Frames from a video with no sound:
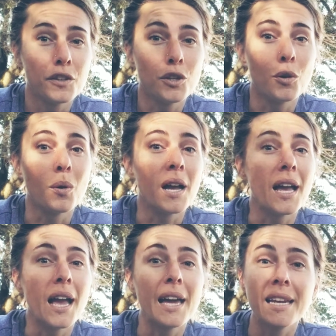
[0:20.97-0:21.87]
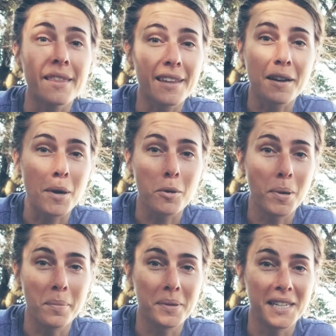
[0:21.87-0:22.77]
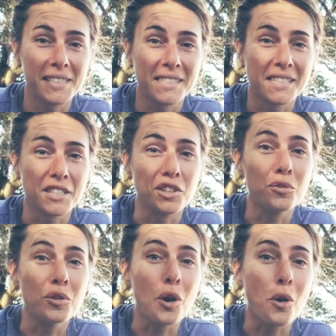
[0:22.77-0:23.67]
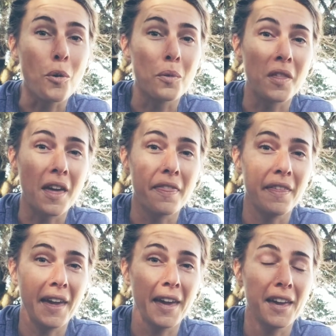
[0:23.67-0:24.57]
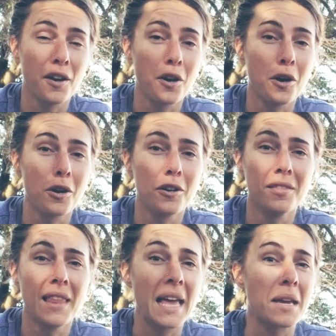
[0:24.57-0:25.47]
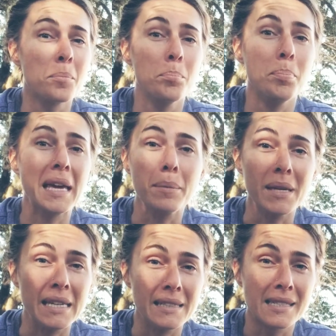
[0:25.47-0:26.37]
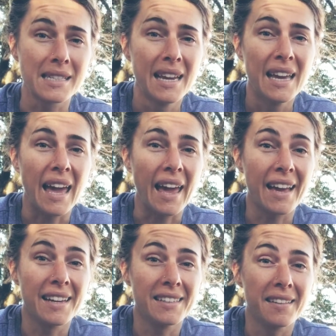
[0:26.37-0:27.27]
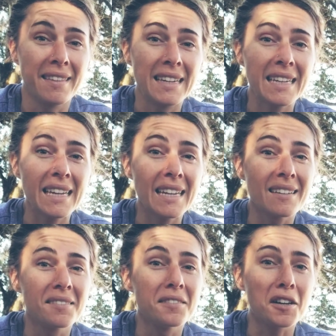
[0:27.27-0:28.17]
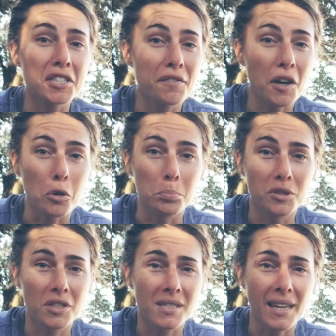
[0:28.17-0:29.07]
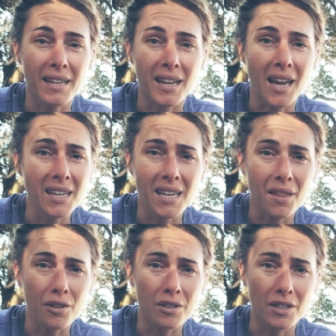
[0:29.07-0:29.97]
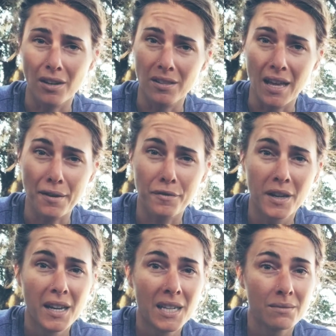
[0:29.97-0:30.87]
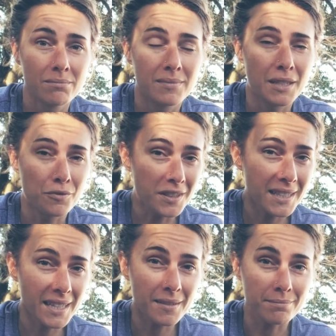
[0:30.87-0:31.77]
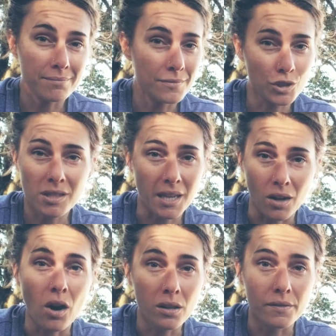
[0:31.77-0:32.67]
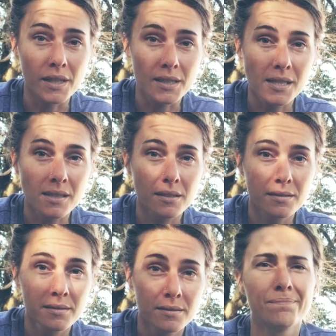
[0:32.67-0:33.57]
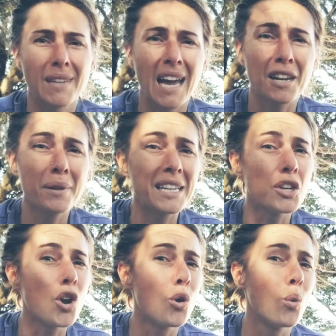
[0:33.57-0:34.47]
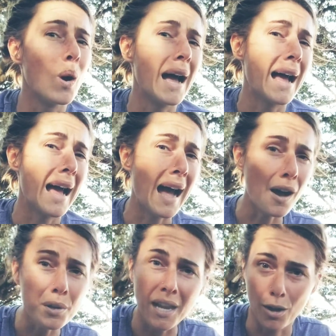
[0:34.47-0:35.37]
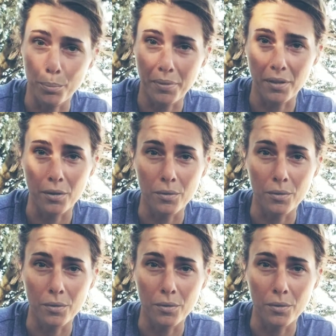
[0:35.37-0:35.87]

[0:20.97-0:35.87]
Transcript: know anything about puppies, you know that they are like babies and they need lots of help, just like any other young life, and really just like all of us. How do we know how to help though?